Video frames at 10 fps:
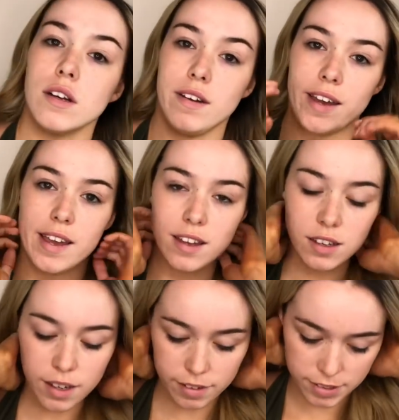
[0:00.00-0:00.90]
Okay,
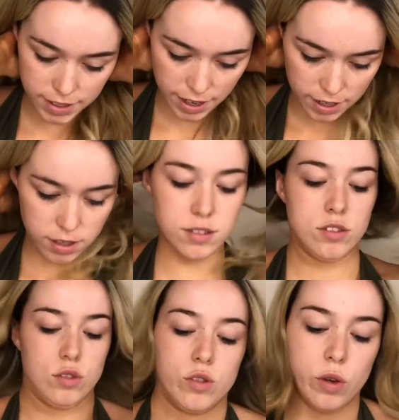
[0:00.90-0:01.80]
now starting
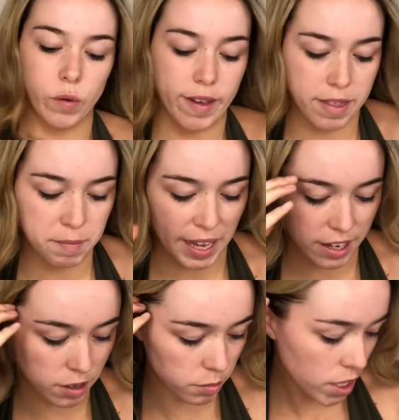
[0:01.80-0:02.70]
on to the
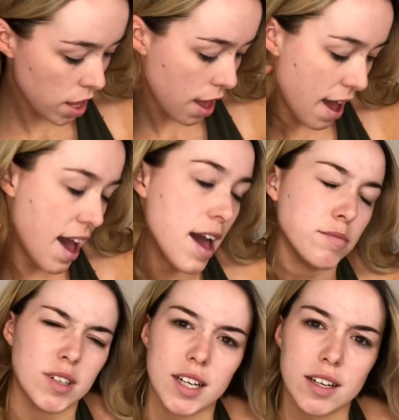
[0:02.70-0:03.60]
makeup.
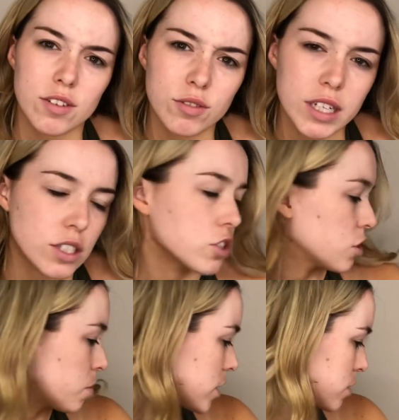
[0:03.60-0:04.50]
I look really
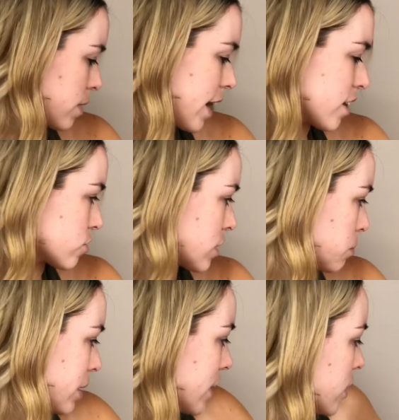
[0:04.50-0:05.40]
stupid because my hair is
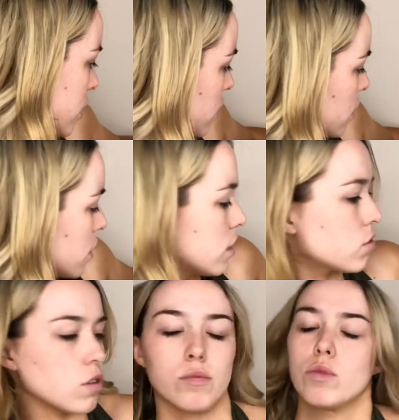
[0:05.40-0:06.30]
really big,
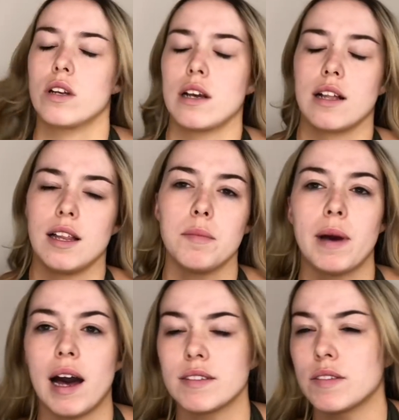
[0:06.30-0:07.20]
so I'm gonna
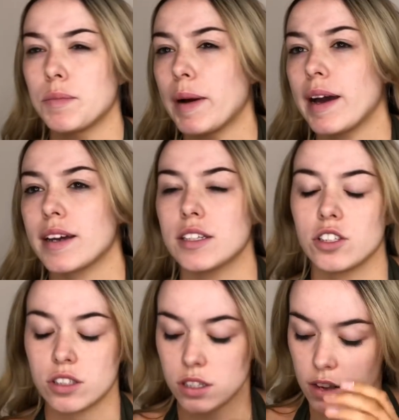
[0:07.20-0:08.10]
clip half of it back. It's
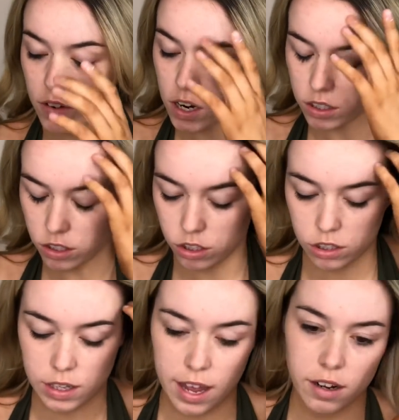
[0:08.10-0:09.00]
just because I've curled it
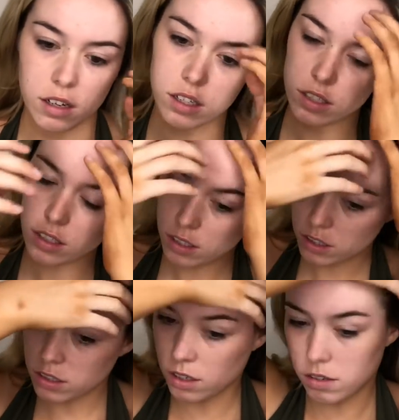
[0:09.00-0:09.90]
just then.
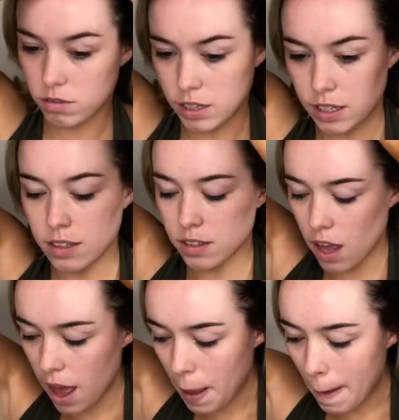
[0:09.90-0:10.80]
So it's
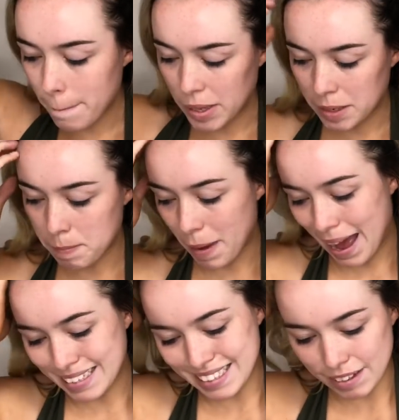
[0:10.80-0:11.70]
a bit
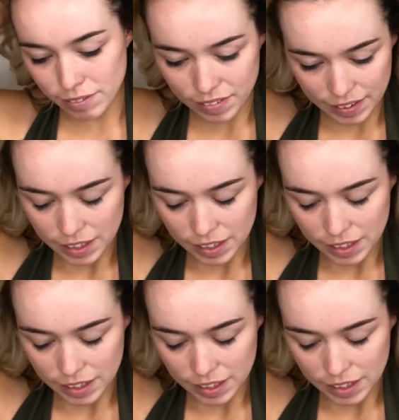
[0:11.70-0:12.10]
massive.